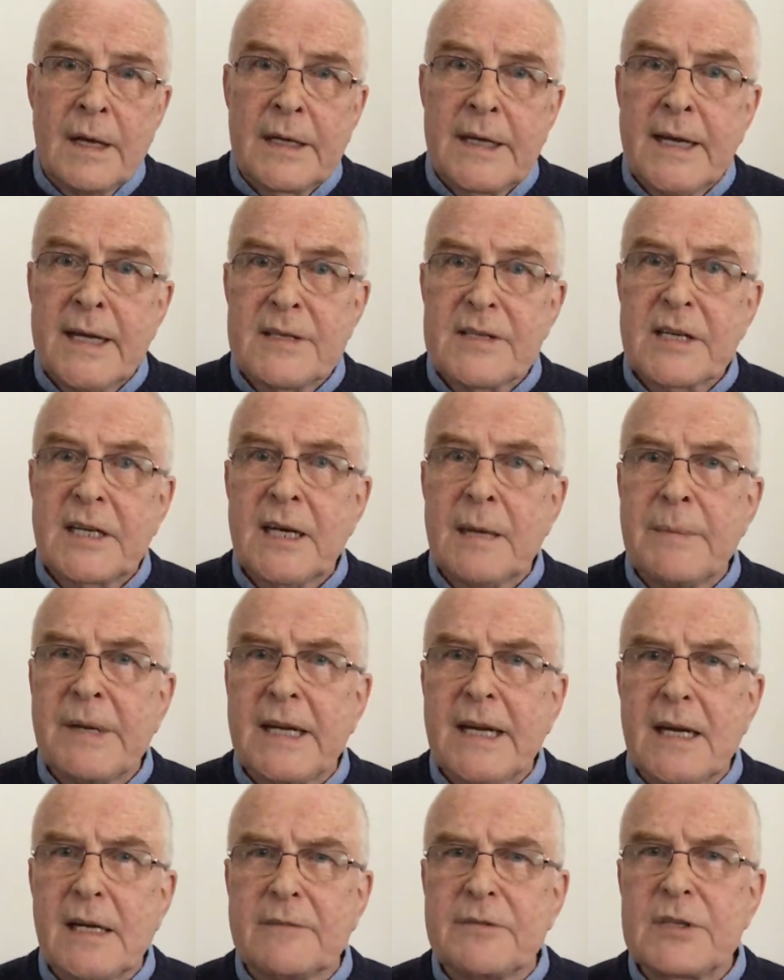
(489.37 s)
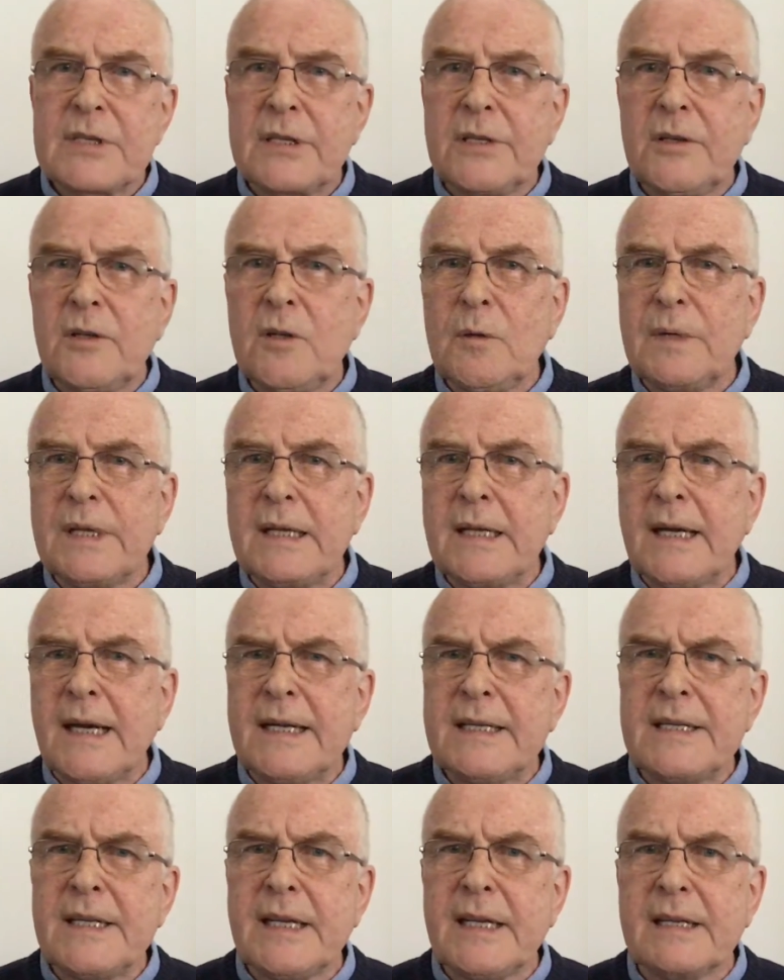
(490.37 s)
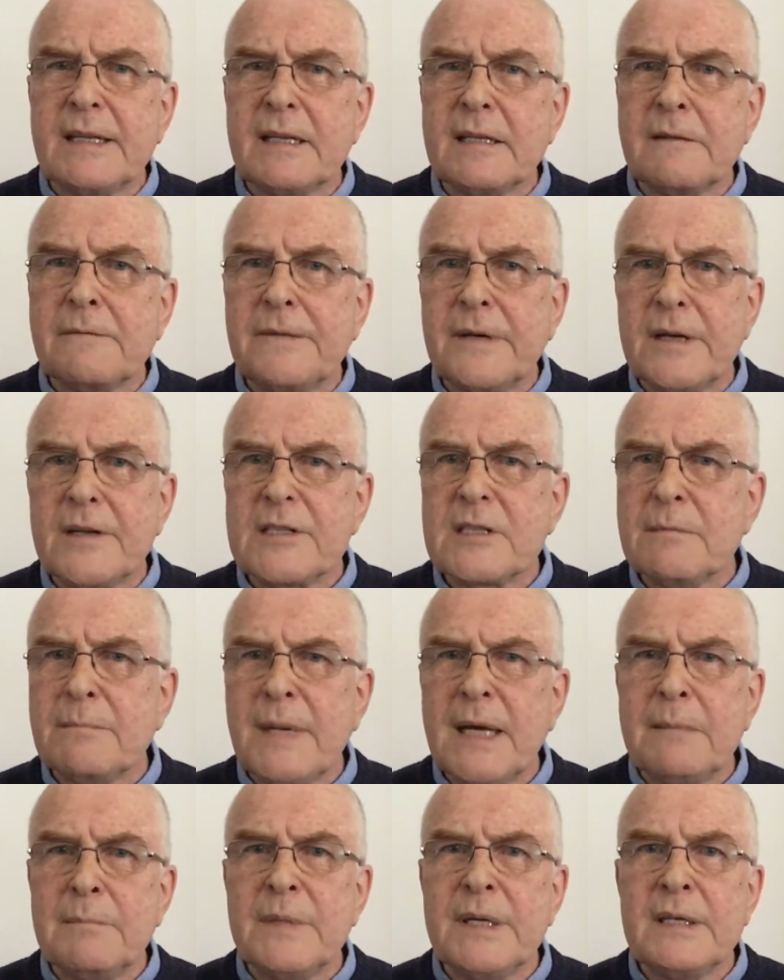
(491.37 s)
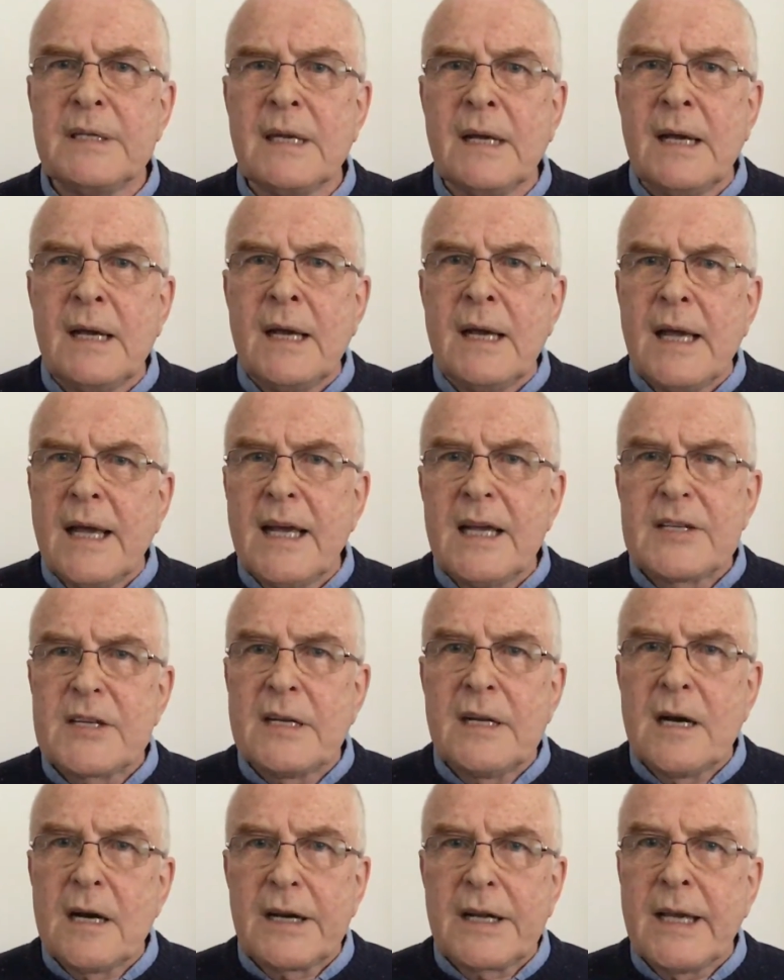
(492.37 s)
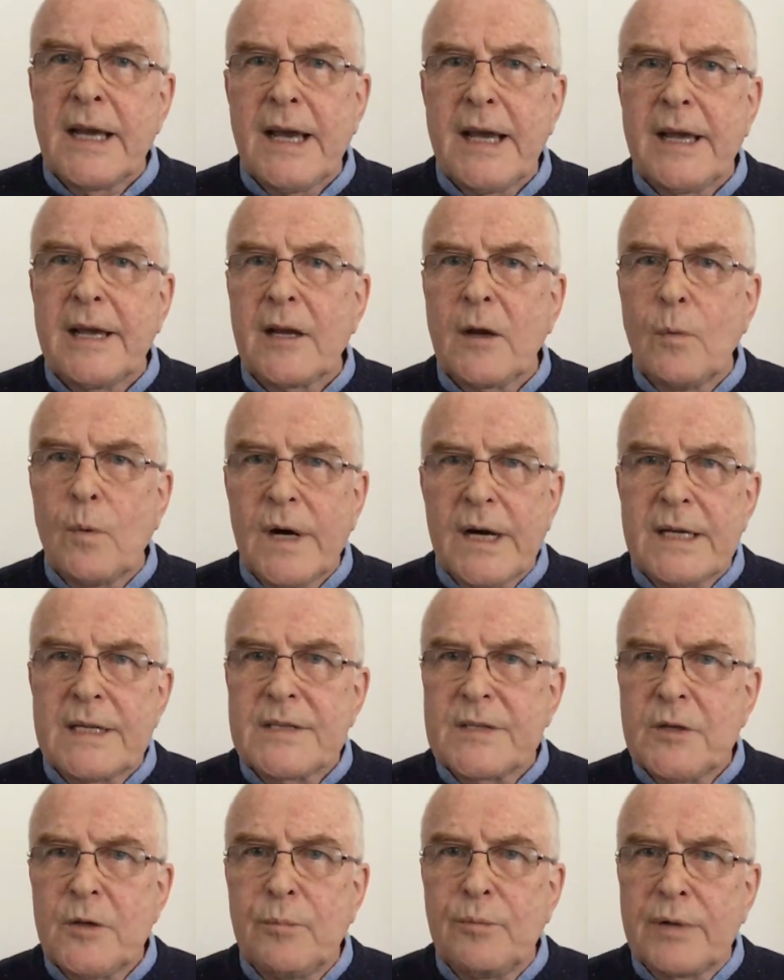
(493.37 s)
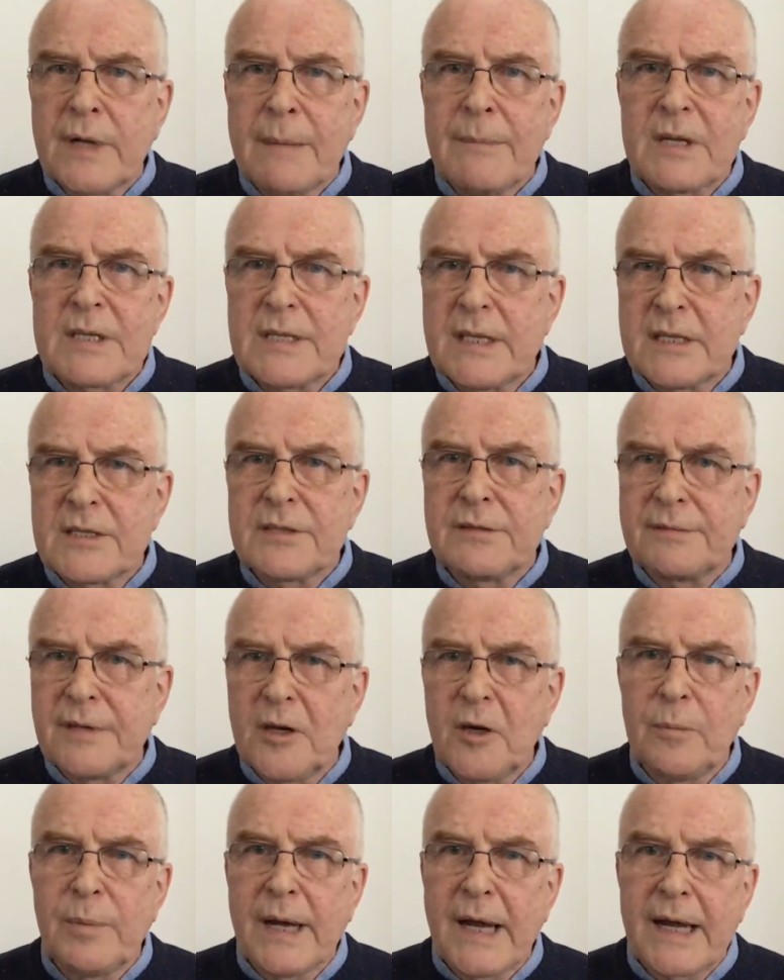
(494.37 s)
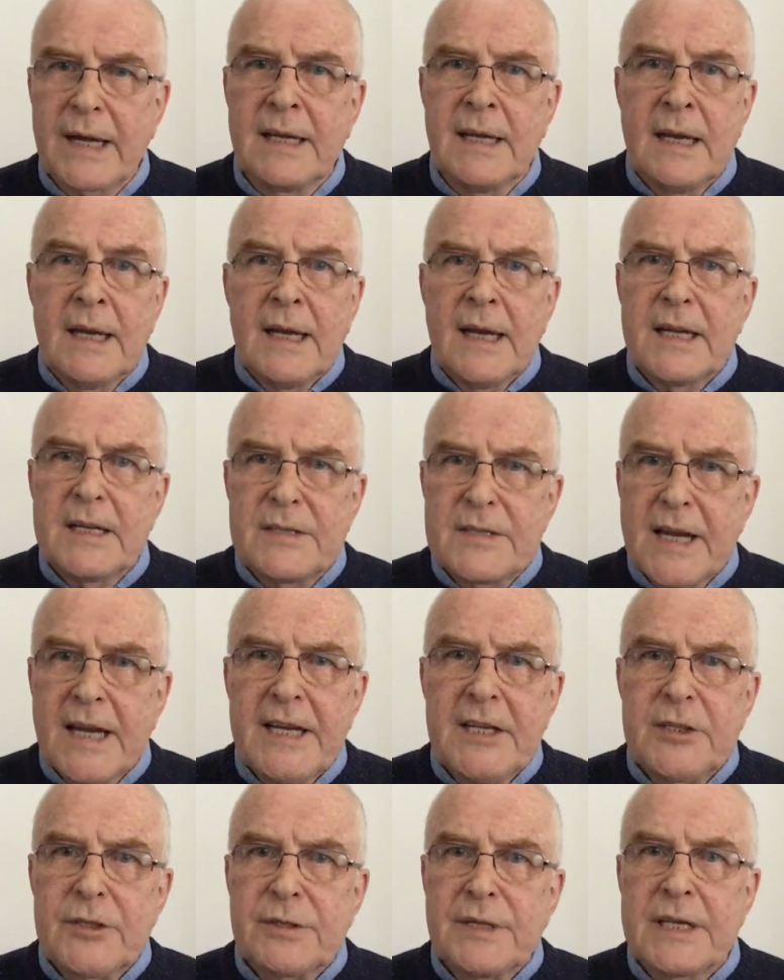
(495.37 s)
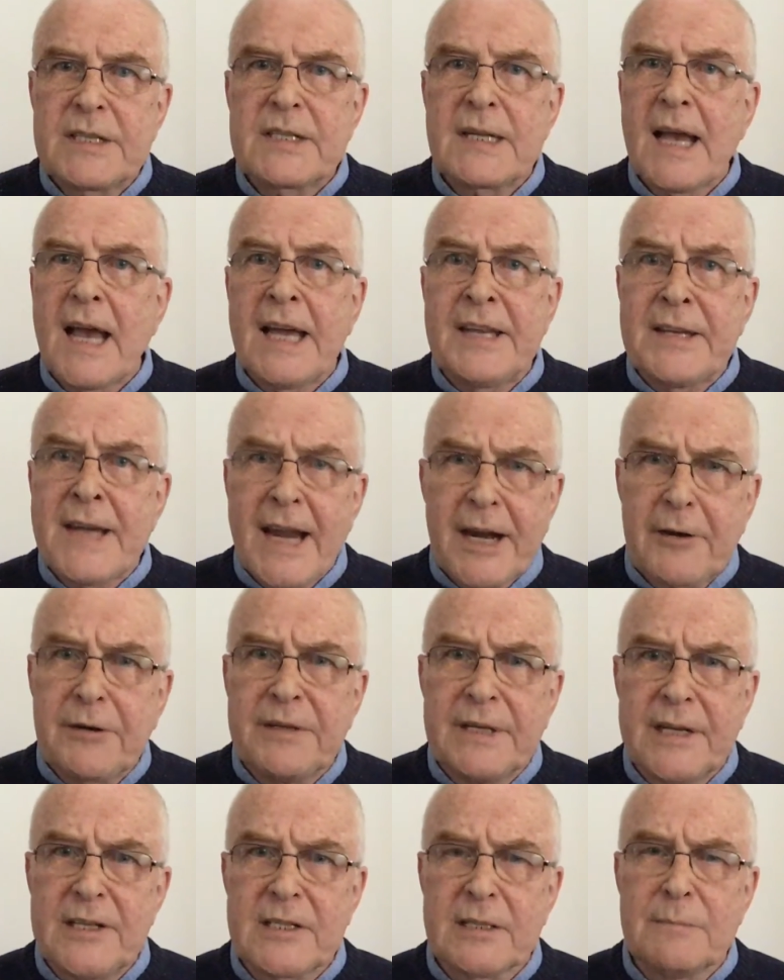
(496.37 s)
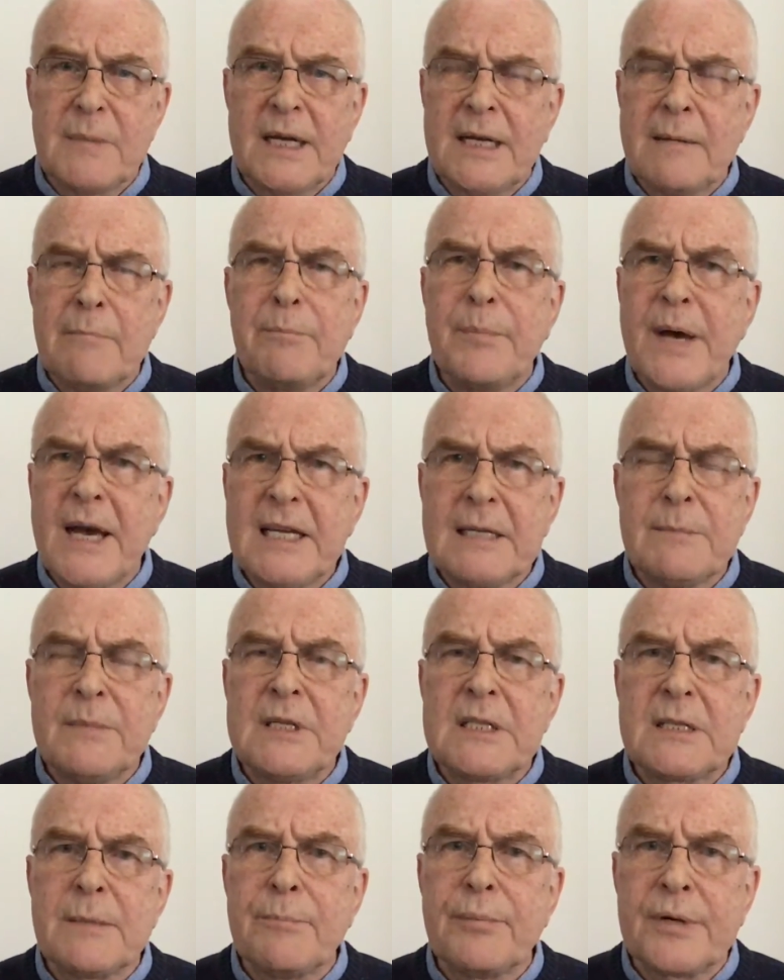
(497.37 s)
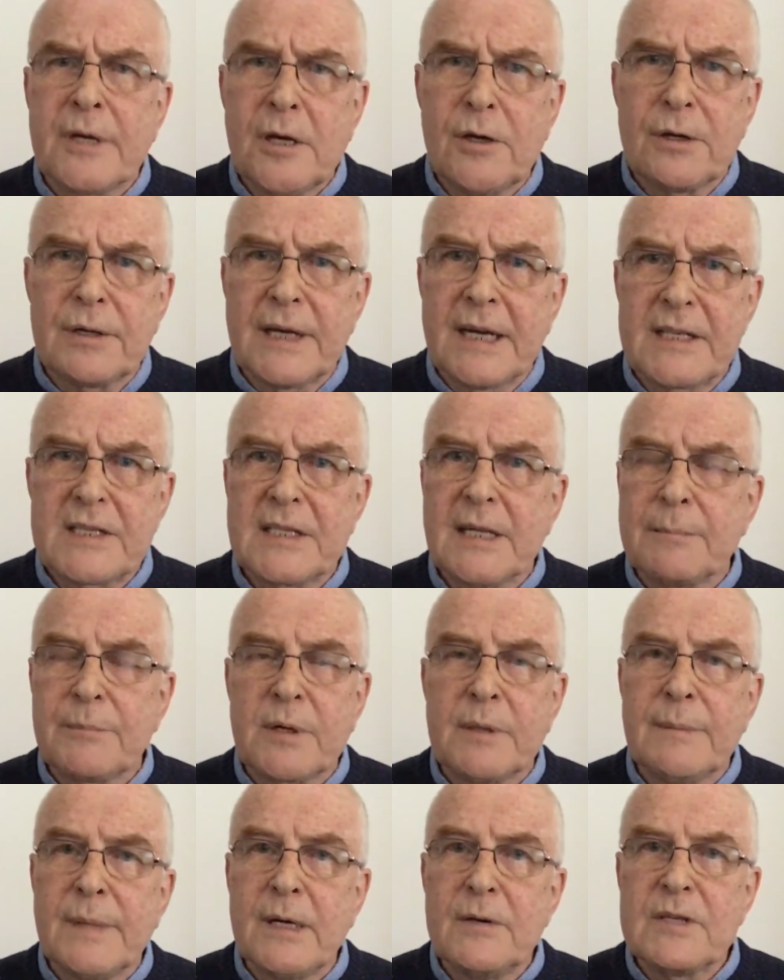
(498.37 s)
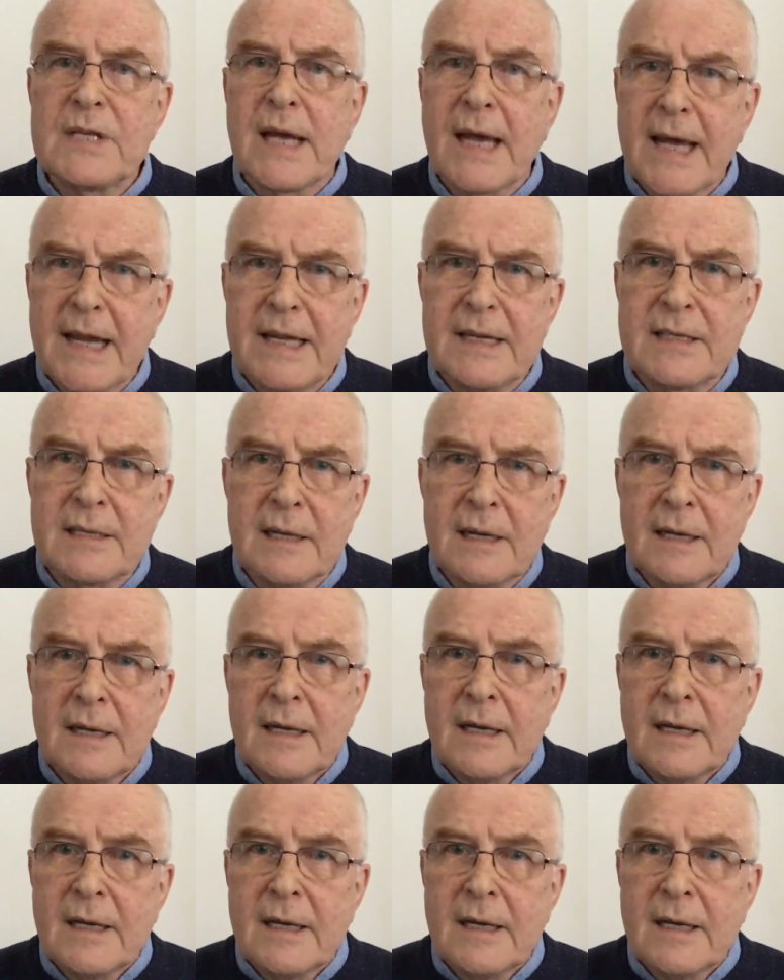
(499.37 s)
Kids are coming out of school with the idea that the First Amendment is an archaic white supremacist throwback, a dangerous anachronism, an impediment to progress that promotes hate.